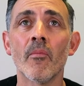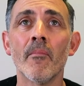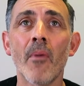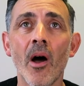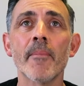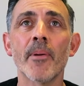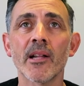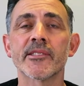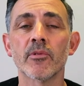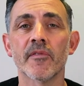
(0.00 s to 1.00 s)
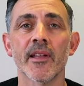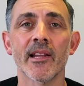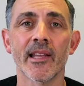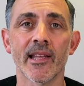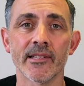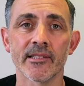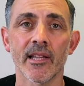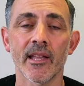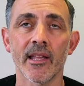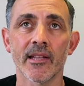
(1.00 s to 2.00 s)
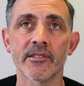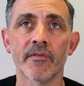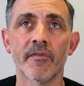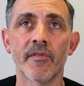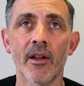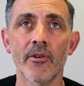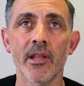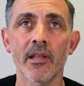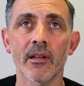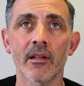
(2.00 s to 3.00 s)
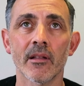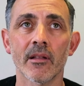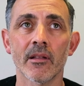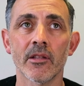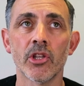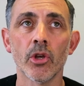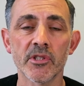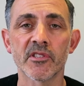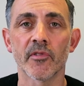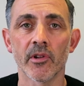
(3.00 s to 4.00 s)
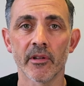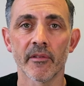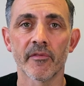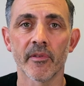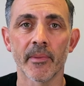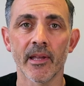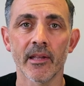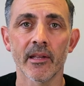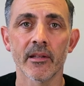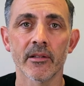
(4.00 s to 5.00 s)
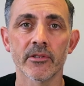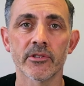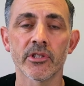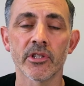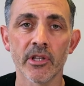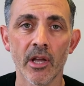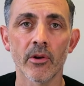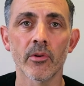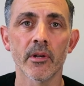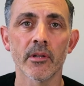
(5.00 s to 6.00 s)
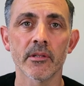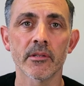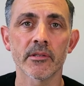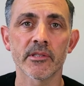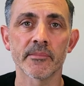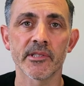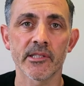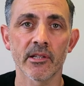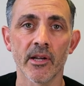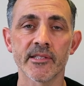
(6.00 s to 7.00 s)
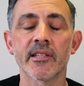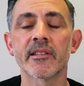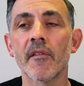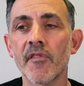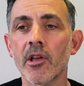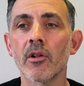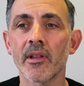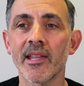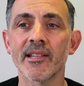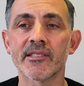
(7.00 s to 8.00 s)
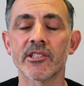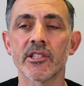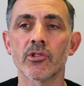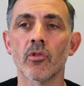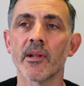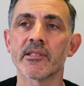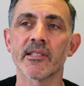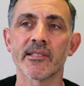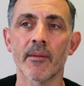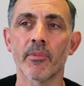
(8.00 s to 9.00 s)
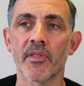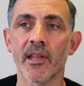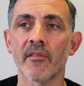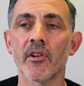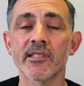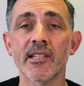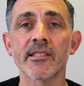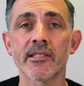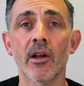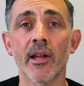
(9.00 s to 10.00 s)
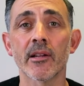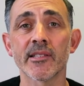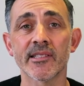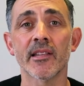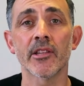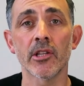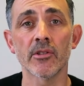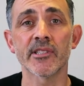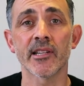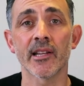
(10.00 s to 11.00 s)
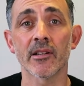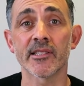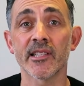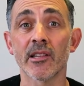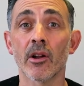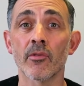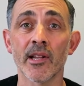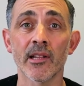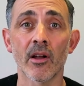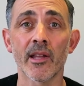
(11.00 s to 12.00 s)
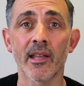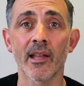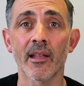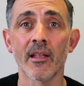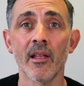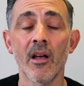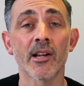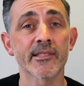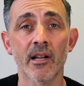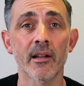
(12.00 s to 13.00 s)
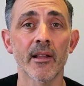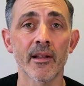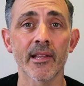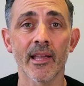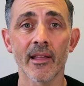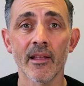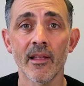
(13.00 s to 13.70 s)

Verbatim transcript: my personal feeling is it's very useful for me to know some slides. The difficulty is just almost a separate thing. If I see a slide and I see the use in it and I see that I really like it, I start learning it.